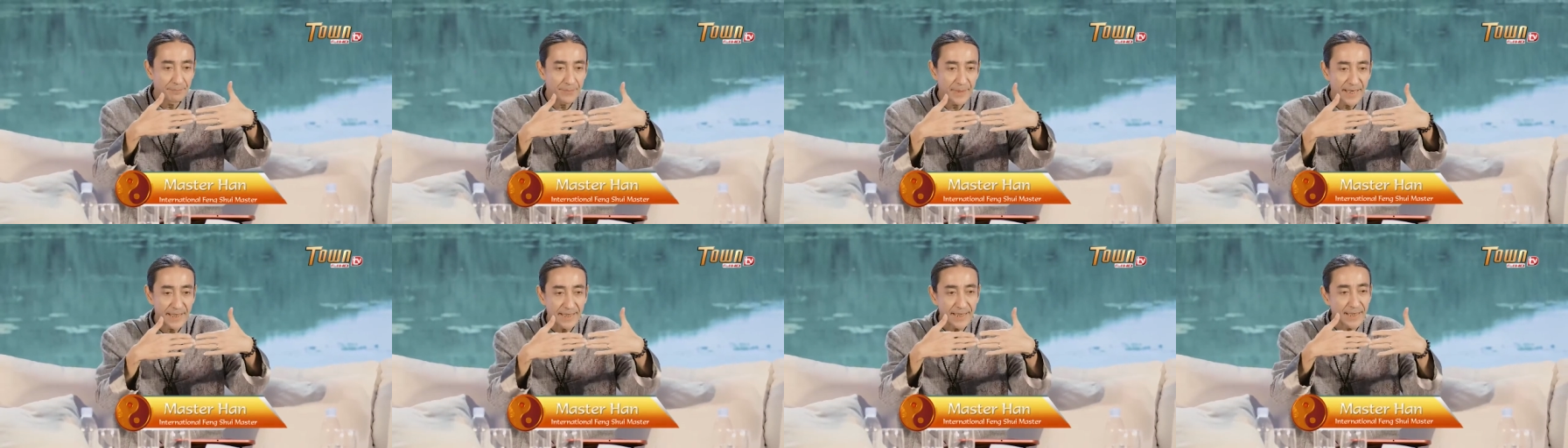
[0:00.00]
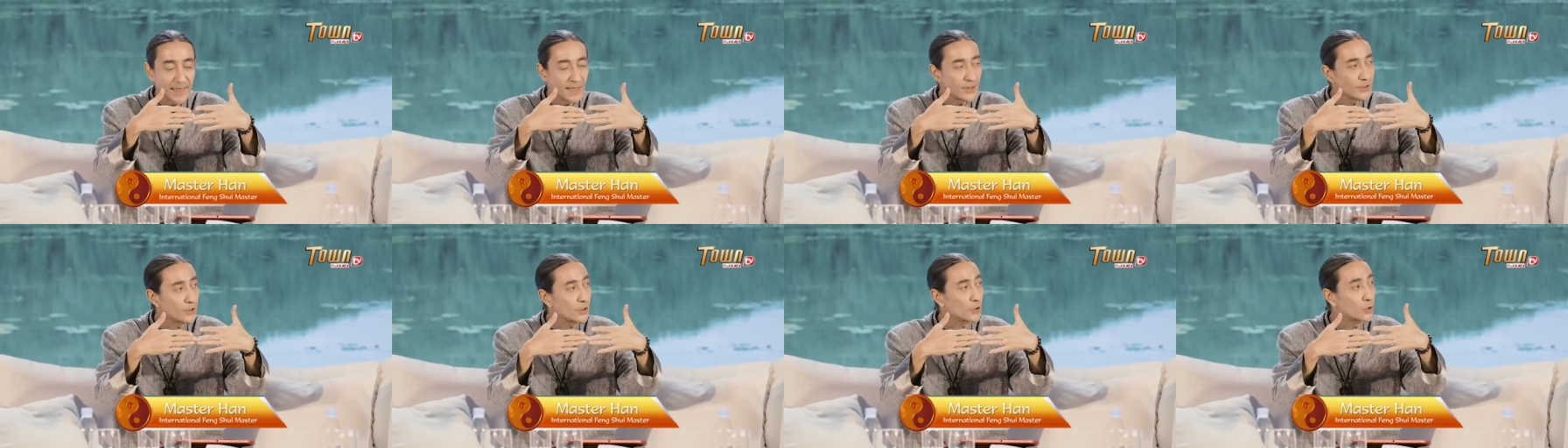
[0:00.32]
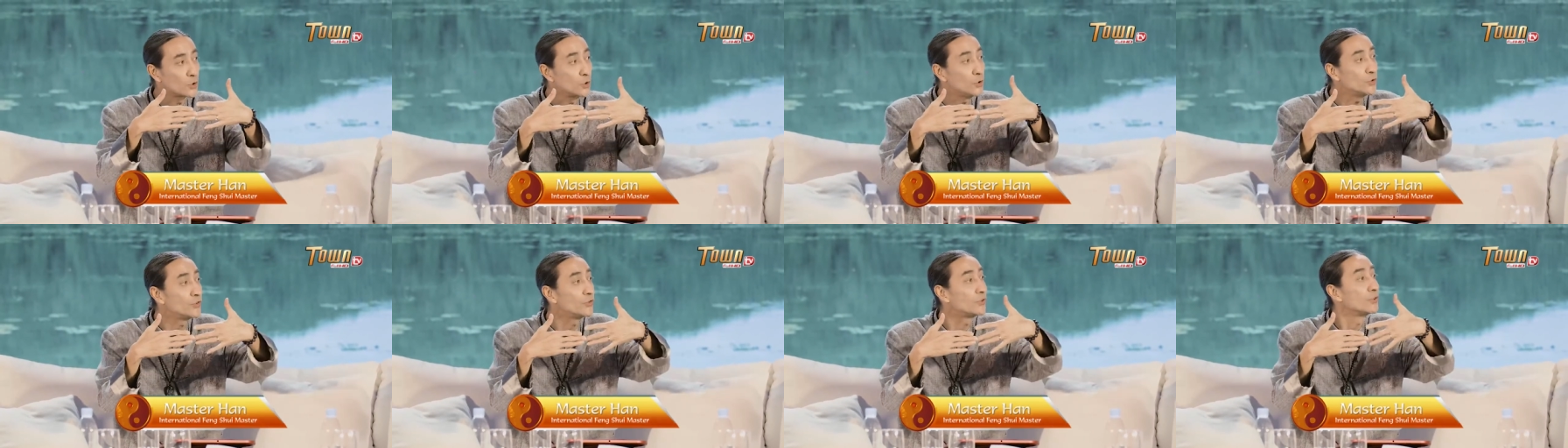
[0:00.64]
making a
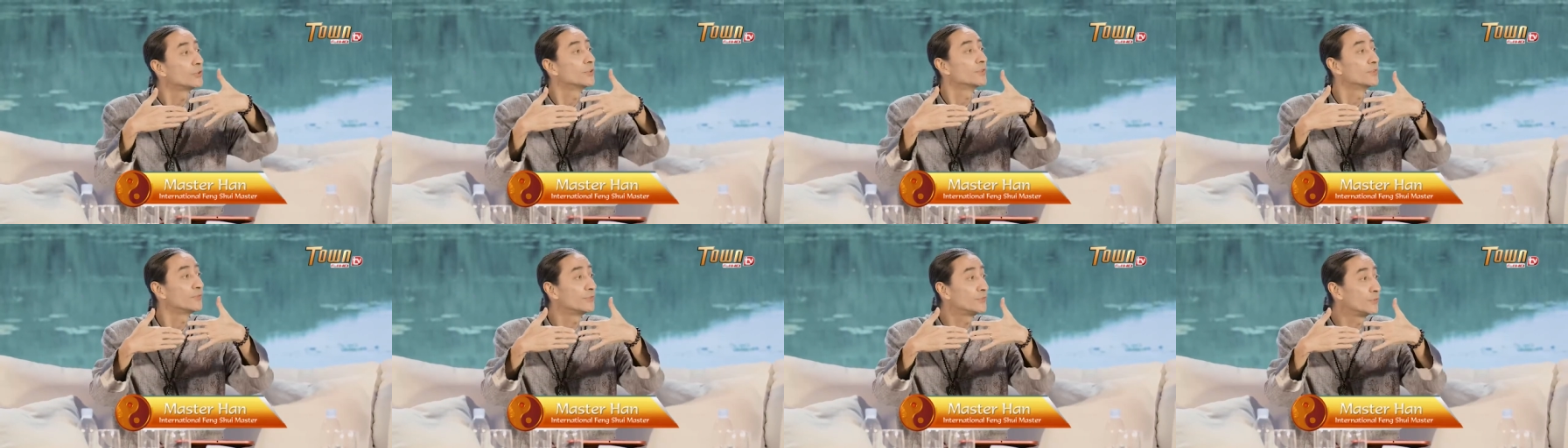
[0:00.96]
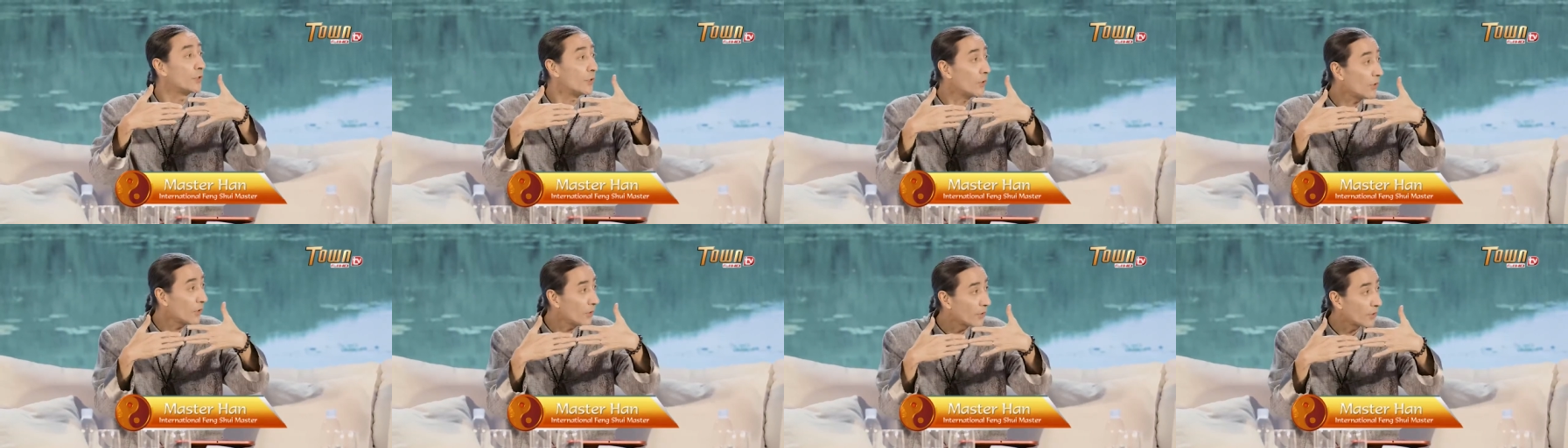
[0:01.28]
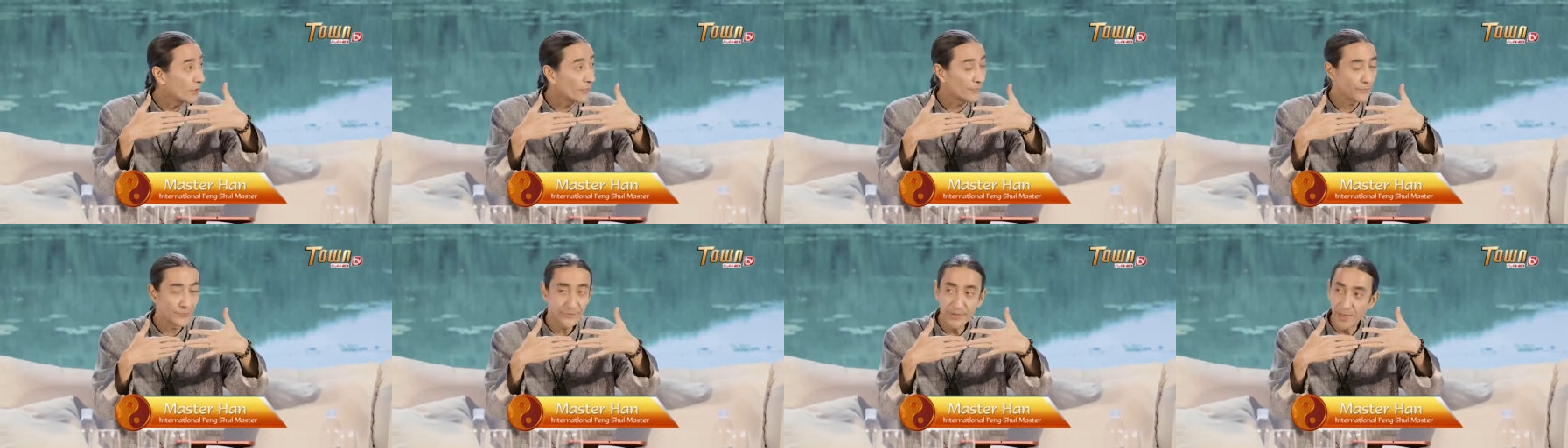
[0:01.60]
good door
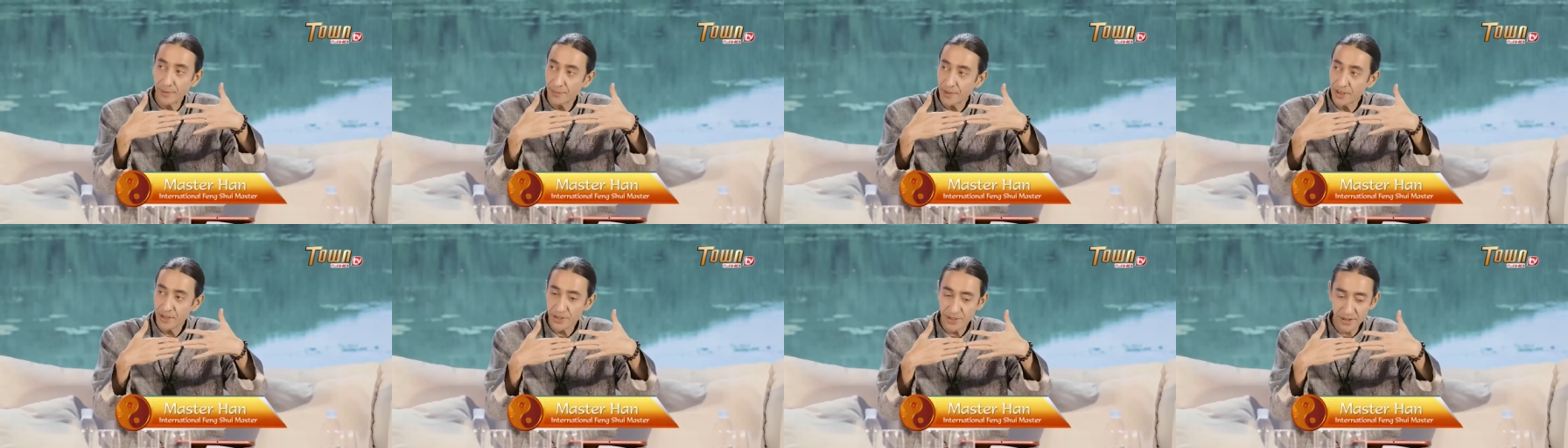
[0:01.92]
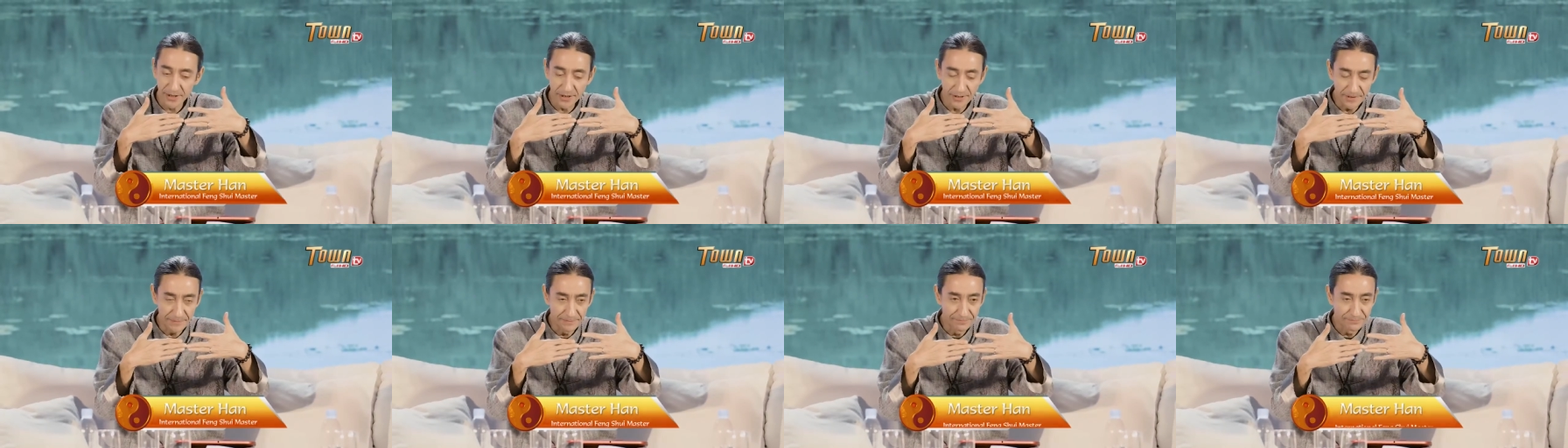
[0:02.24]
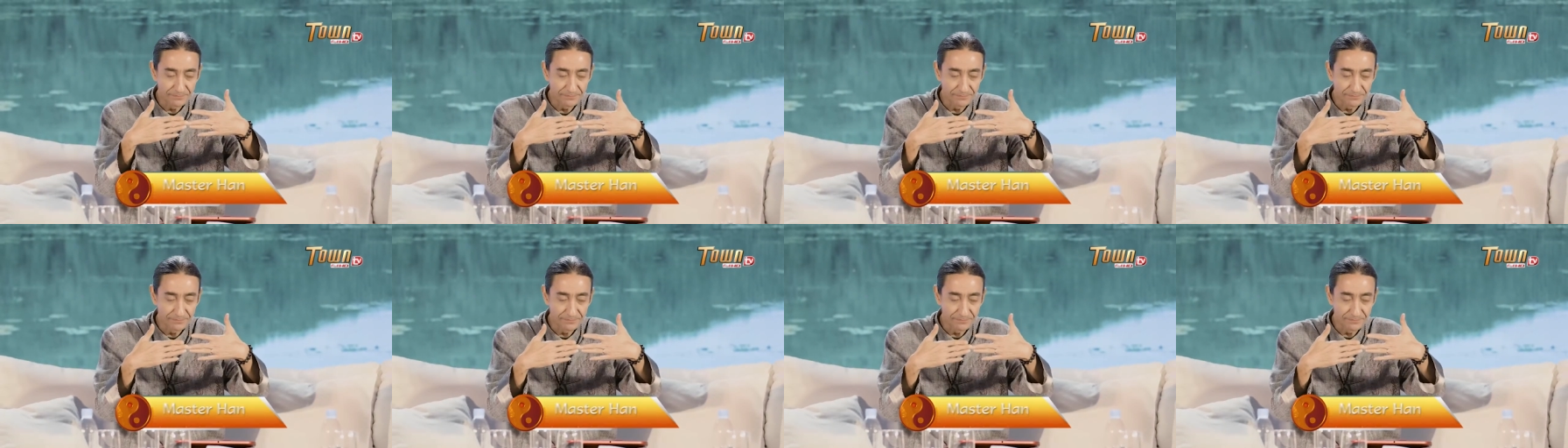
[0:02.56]
direction